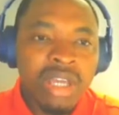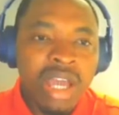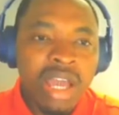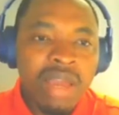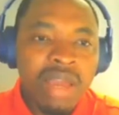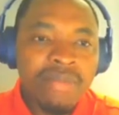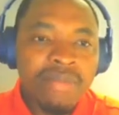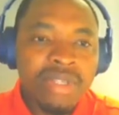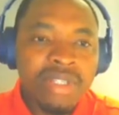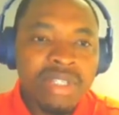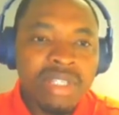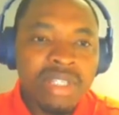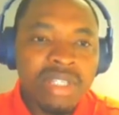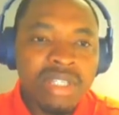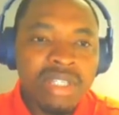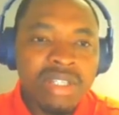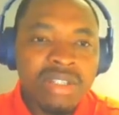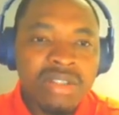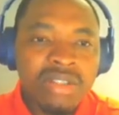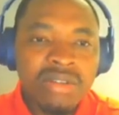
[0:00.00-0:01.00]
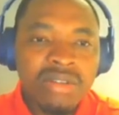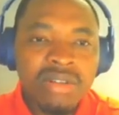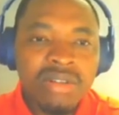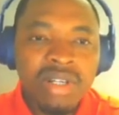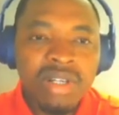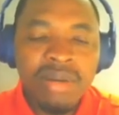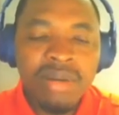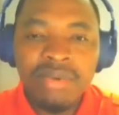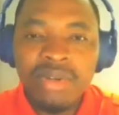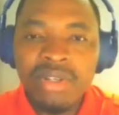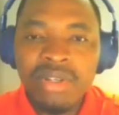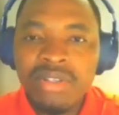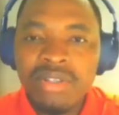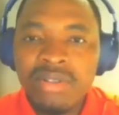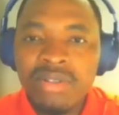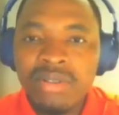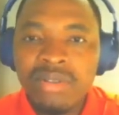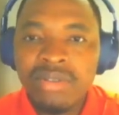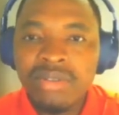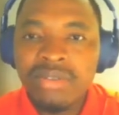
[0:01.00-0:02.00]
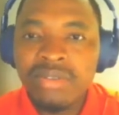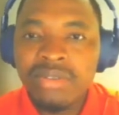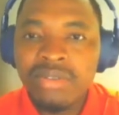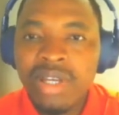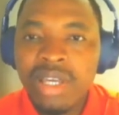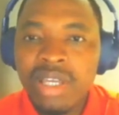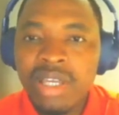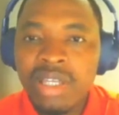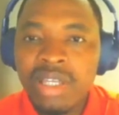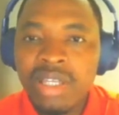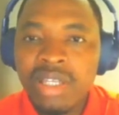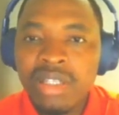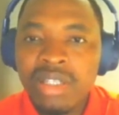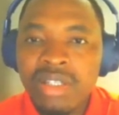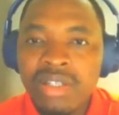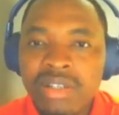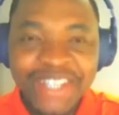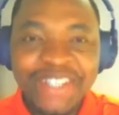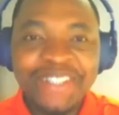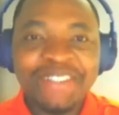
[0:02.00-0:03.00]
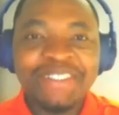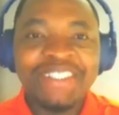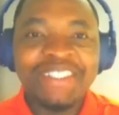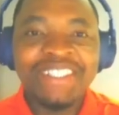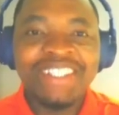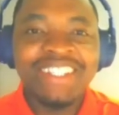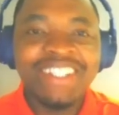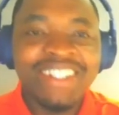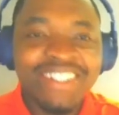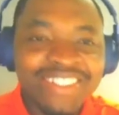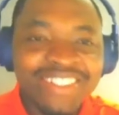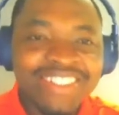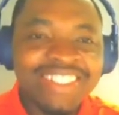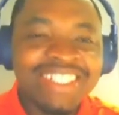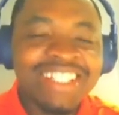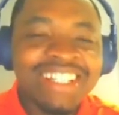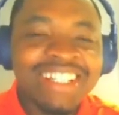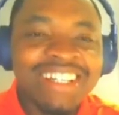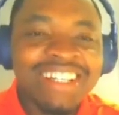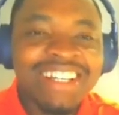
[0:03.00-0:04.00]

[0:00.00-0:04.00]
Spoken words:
I missed it, so I'm going to try again. Good.